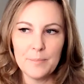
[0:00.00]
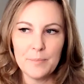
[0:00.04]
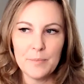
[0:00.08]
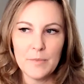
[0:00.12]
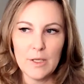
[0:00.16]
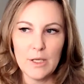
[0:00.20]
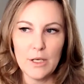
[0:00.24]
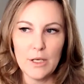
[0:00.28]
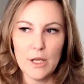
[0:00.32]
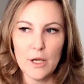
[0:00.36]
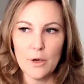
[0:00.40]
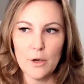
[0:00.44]

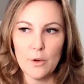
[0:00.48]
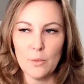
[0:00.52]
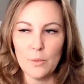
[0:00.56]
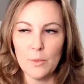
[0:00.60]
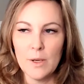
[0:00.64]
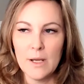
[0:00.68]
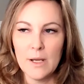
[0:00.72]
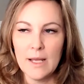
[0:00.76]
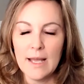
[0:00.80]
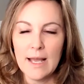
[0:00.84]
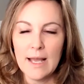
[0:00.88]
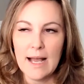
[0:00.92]
you know,
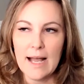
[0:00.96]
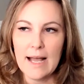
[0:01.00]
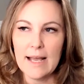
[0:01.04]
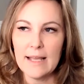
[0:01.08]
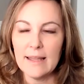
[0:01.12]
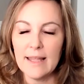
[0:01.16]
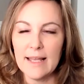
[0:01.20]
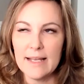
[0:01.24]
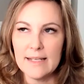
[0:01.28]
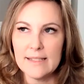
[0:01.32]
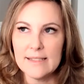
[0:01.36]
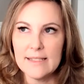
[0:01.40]
I
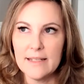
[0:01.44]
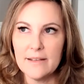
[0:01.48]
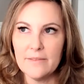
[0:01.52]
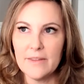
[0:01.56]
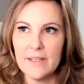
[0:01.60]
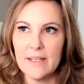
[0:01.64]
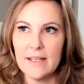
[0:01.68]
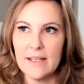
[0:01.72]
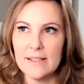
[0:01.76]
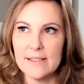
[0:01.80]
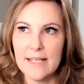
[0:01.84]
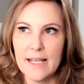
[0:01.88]
like to give the
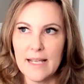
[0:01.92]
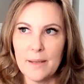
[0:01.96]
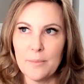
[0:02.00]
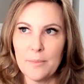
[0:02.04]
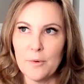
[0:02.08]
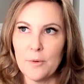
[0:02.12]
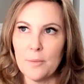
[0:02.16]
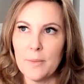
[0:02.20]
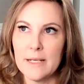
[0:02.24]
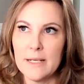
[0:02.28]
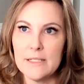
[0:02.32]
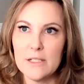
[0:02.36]

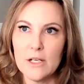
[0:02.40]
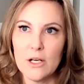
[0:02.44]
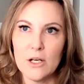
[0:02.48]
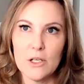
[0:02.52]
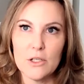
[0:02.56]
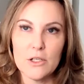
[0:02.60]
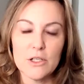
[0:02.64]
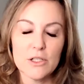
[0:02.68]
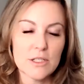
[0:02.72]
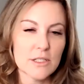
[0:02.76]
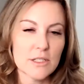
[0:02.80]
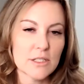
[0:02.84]
example my
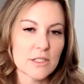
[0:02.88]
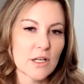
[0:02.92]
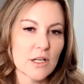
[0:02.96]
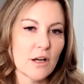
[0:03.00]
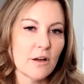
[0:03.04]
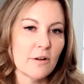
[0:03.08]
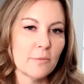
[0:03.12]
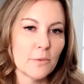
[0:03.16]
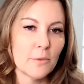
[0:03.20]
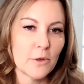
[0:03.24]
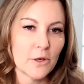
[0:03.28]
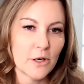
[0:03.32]
daughter's a
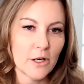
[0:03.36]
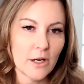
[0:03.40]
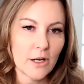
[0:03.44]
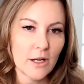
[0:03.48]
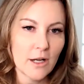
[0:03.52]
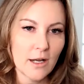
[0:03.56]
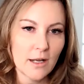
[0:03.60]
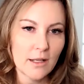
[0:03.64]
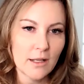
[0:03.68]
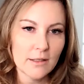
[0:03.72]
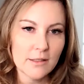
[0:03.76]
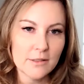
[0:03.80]
sophomore in
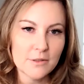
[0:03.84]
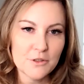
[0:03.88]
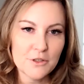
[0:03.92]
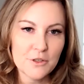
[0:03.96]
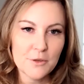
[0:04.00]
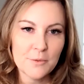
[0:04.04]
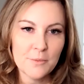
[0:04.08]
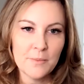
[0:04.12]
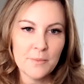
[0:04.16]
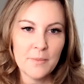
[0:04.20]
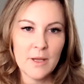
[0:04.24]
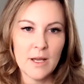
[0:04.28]

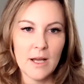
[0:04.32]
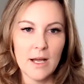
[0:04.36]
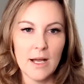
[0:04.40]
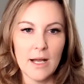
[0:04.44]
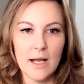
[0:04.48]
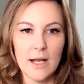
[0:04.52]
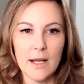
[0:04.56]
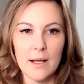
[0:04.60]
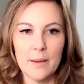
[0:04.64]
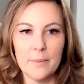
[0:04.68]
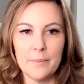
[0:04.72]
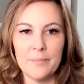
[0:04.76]
college.
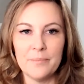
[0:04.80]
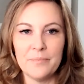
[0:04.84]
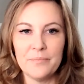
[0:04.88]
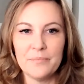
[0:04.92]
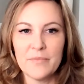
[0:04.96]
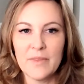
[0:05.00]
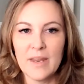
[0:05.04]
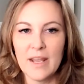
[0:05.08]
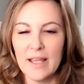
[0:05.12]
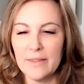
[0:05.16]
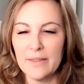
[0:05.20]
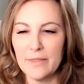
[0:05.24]
Um,
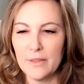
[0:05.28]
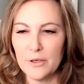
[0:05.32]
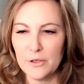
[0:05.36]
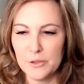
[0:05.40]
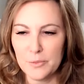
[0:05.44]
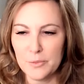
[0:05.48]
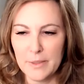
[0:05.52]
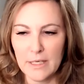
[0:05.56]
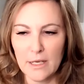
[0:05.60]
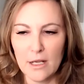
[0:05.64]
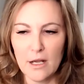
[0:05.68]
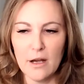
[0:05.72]
and there's
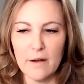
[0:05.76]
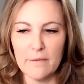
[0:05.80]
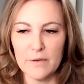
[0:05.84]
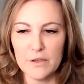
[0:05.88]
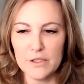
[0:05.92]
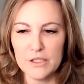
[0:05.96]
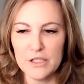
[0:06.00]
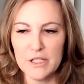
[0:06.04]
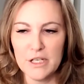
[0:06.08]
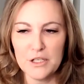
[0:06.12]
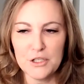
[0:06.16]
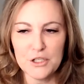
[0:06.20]
been
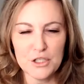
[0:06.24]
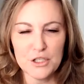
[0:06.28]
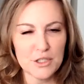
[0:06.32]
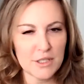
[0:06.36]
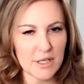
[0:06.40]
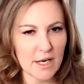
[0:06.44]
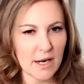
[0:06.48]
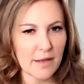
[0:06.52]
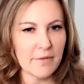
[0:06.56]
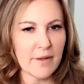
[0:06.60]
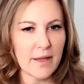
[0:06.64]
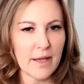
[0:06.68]
conversations that
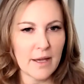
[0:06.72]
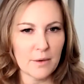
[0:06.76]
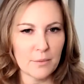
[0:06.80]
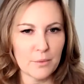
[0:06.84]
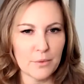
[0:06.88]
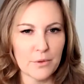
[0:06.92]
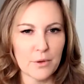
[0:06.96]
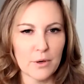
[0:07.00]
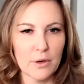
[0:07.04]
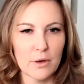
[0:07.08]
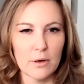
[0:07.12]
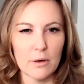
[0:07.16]
I've had
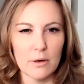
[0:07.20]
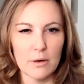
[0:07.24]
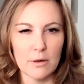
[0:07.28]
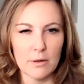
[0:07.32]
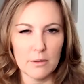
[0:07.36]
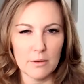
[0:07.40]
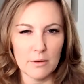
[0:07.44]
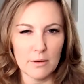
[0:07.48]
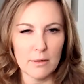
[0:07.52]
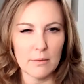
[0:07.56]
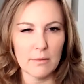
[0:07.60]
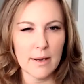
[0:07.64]
with
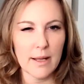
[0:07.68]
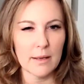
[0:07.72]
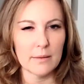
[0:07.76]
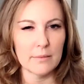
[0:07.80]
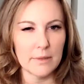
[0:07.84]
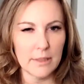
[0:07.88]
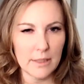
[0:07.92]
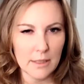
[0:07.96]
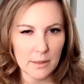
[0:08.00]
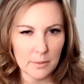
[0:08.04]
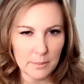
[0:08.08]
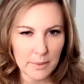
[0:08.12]
her around,
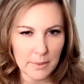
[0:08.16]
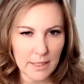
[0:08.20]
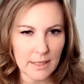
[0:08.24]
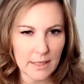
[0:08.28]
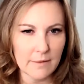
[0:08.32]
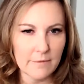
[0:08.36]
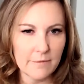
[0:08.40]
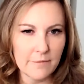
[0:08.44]
you know, being a